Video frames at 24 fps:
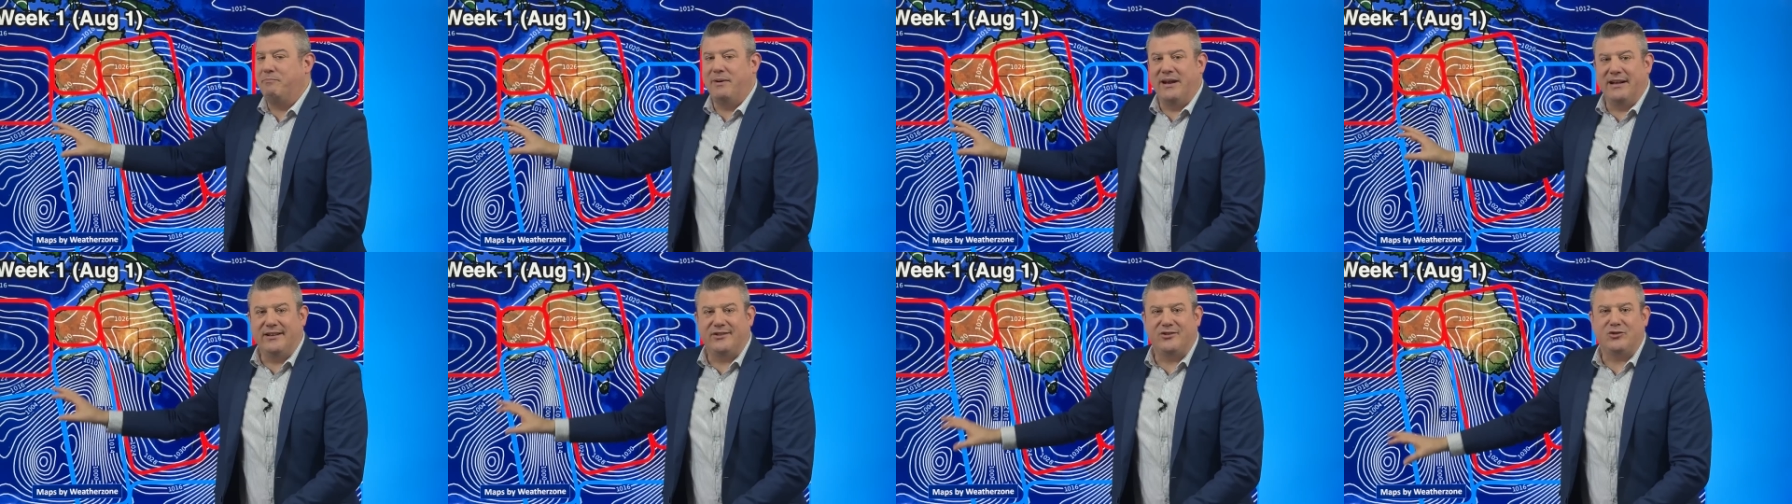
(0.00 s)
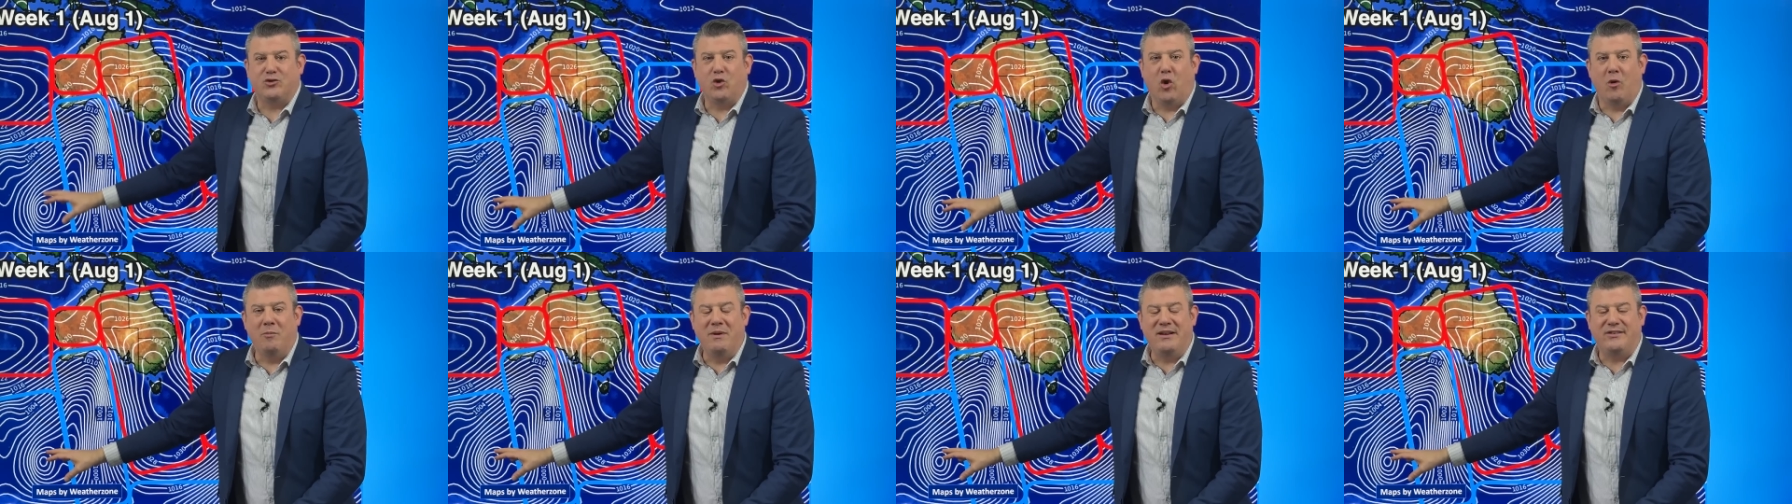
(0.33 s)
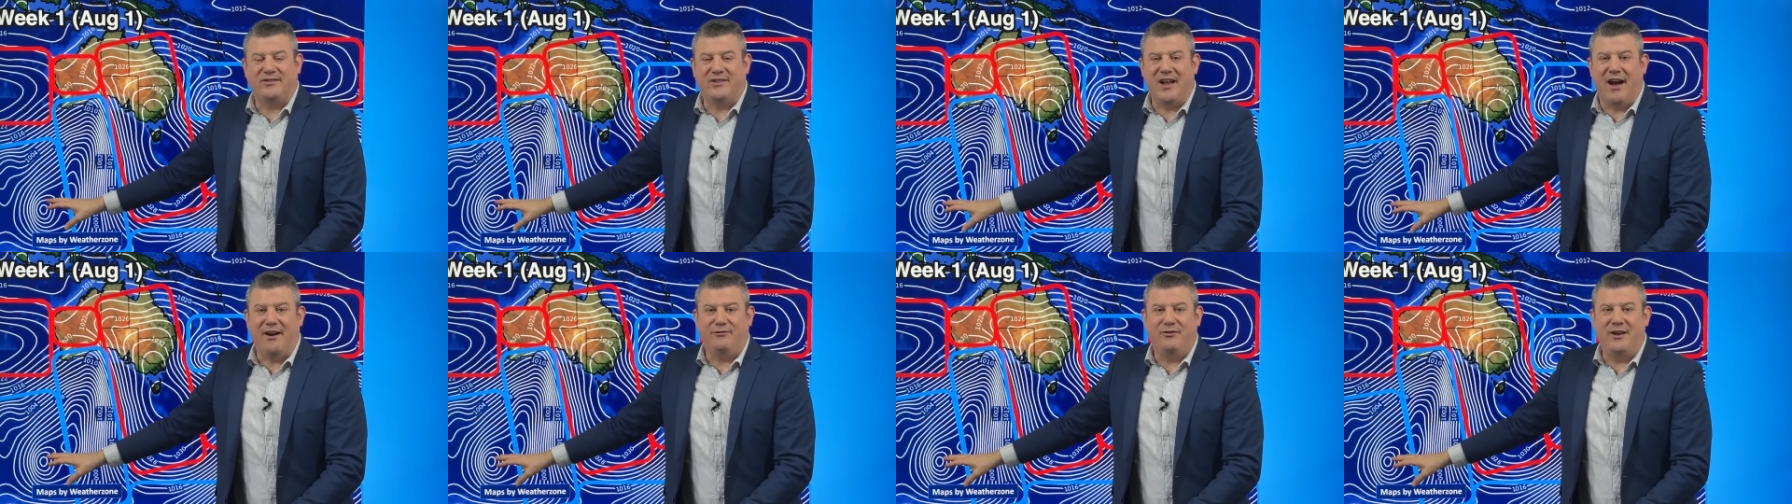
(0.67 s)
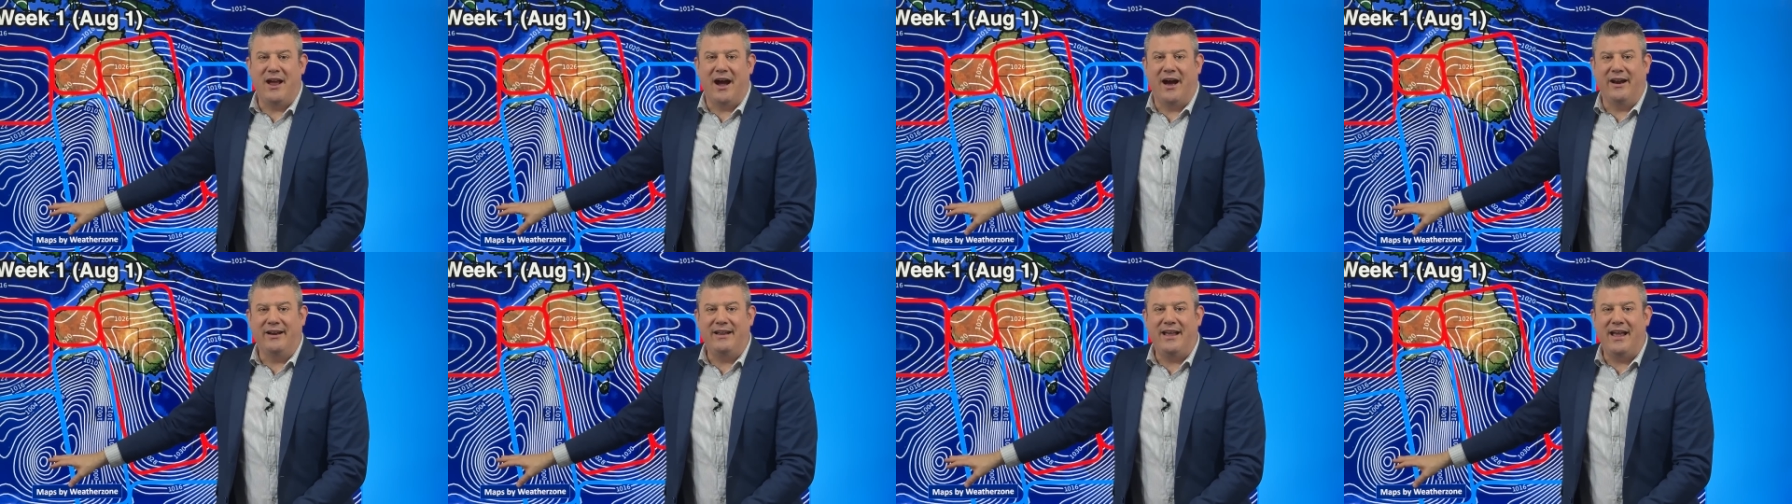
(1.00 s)
big stormy stuff
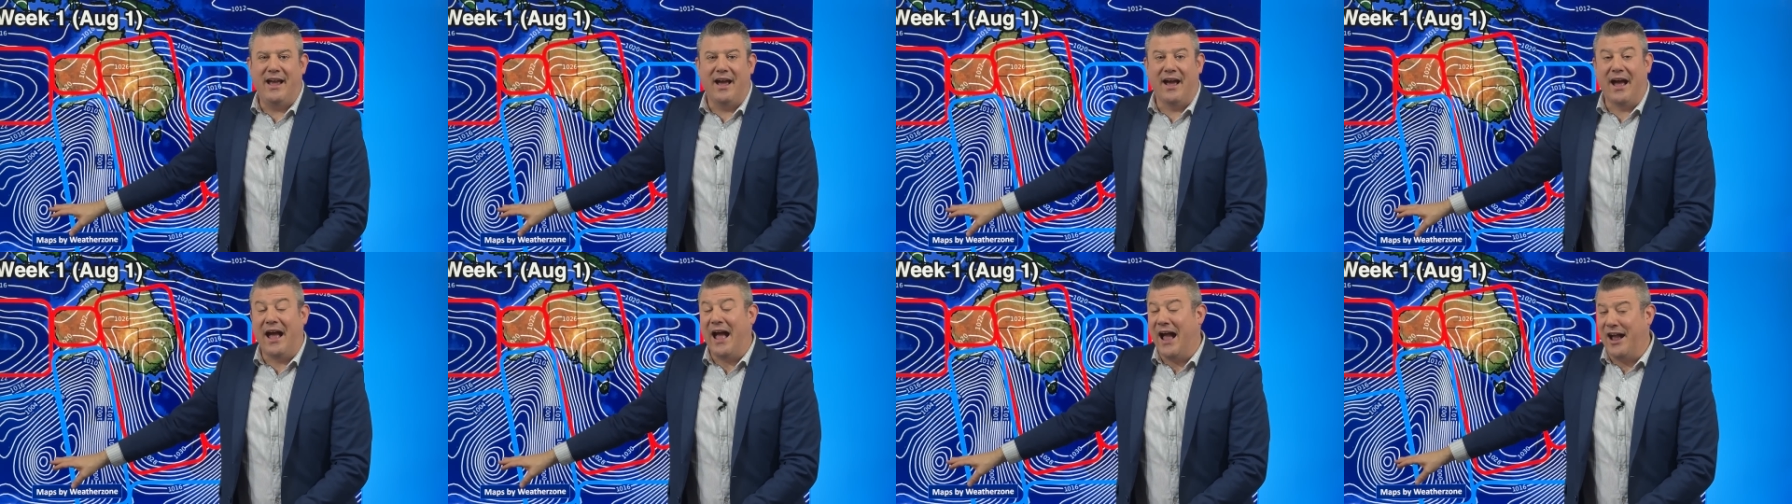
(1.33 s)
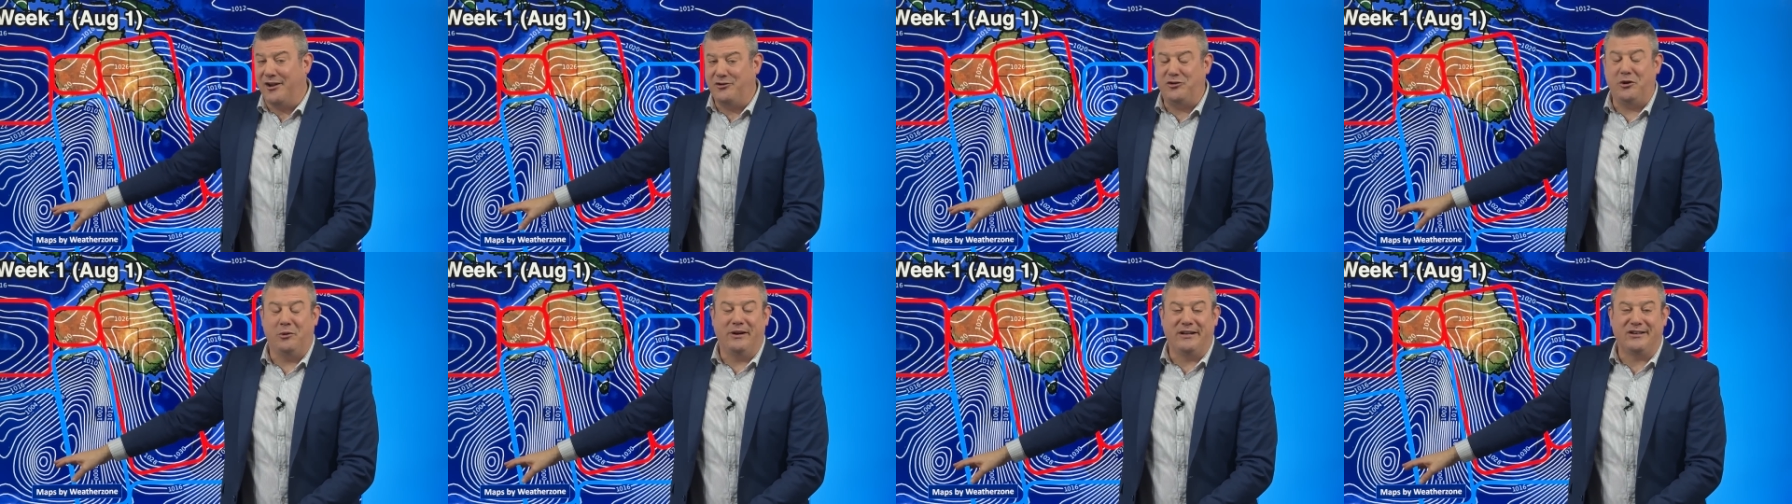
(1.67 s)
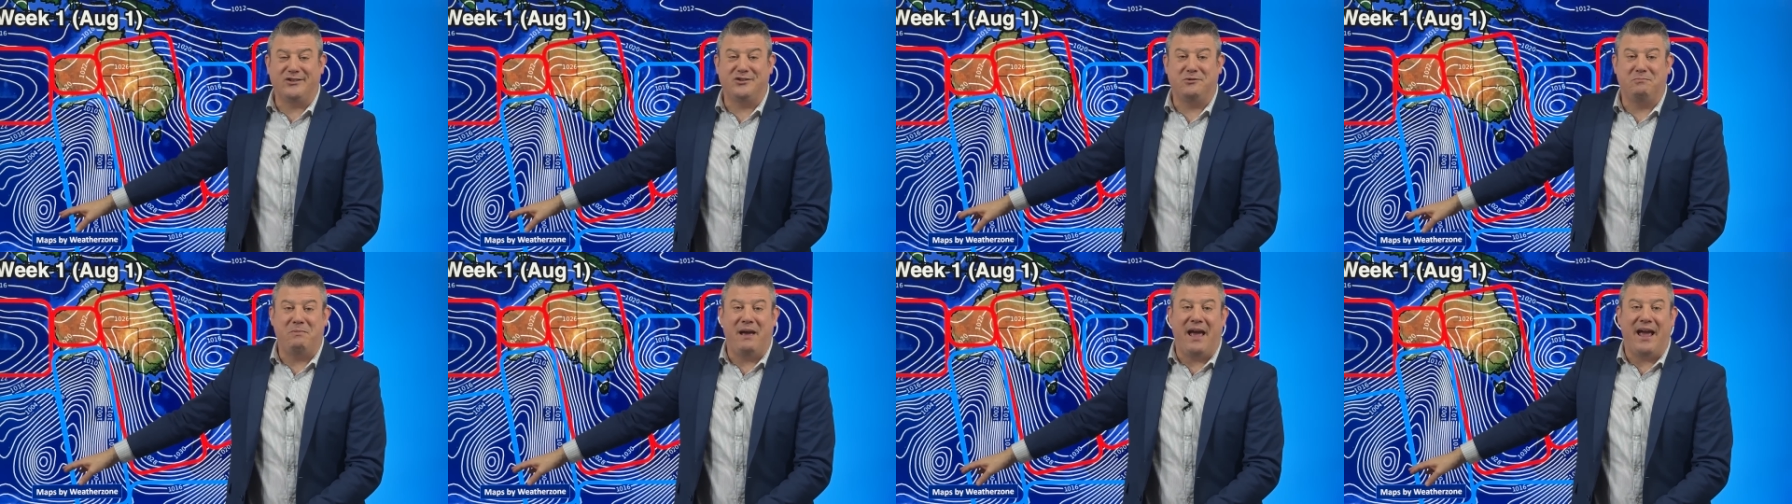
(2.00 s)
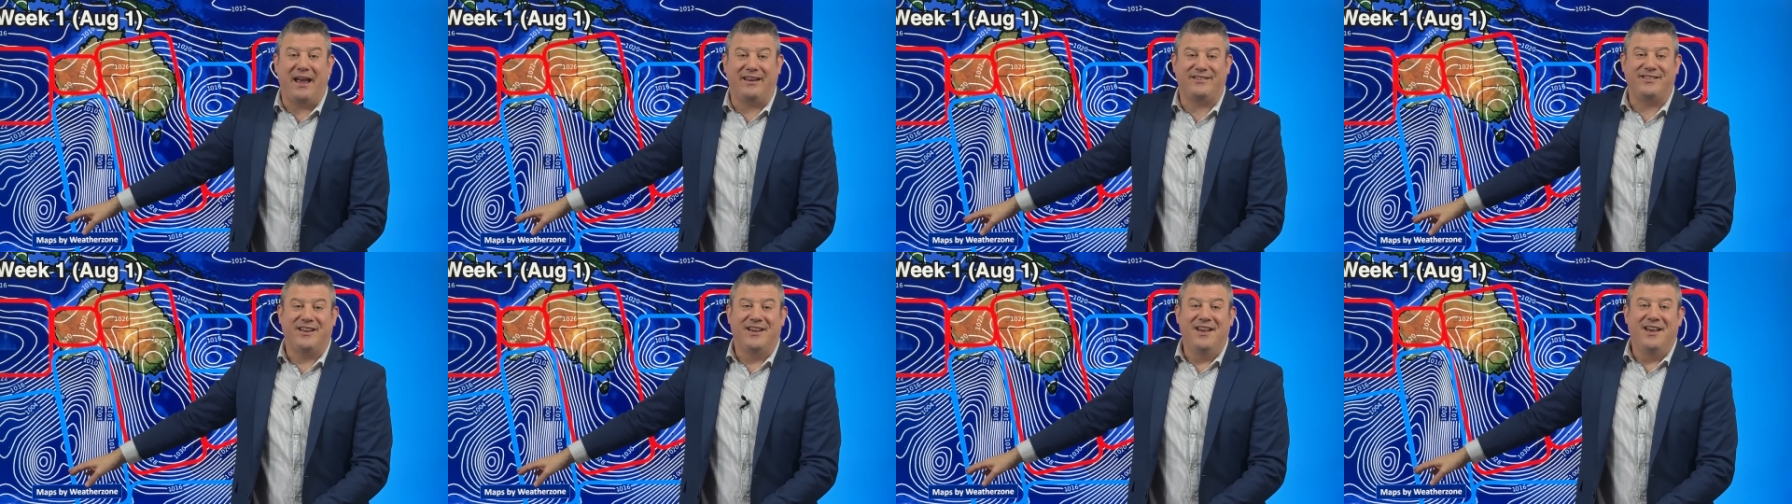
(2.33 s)
down here, as you would
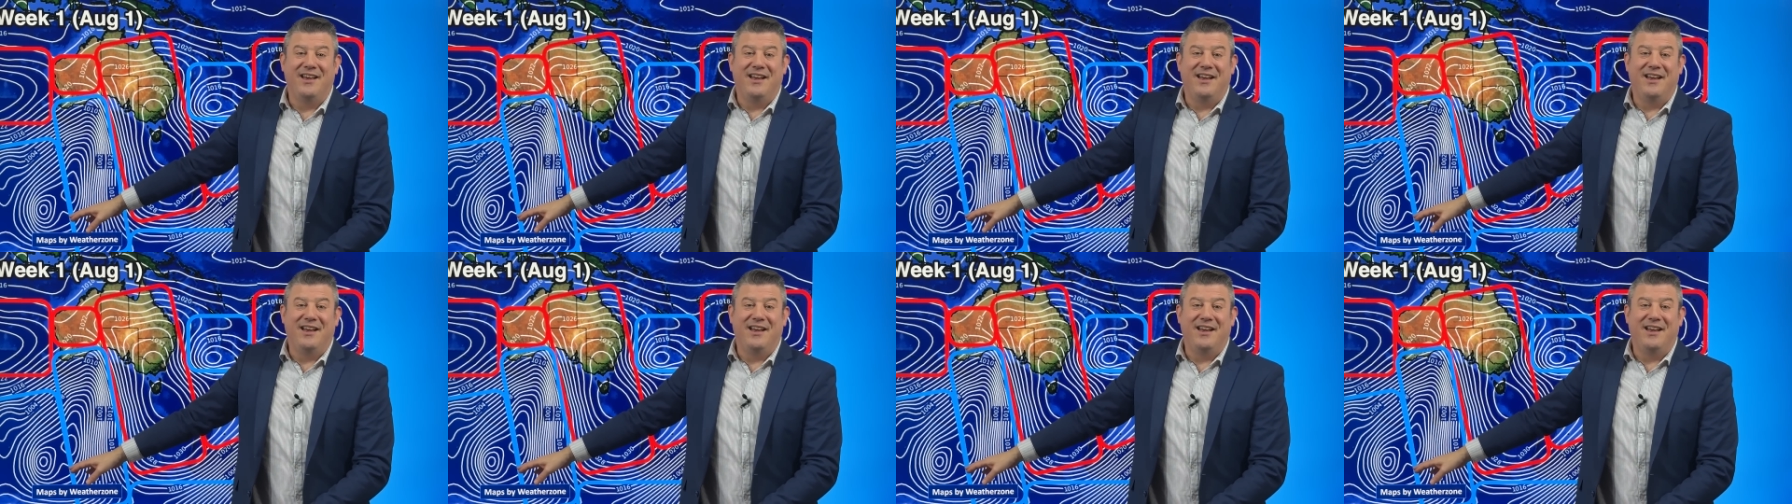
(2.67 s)
expect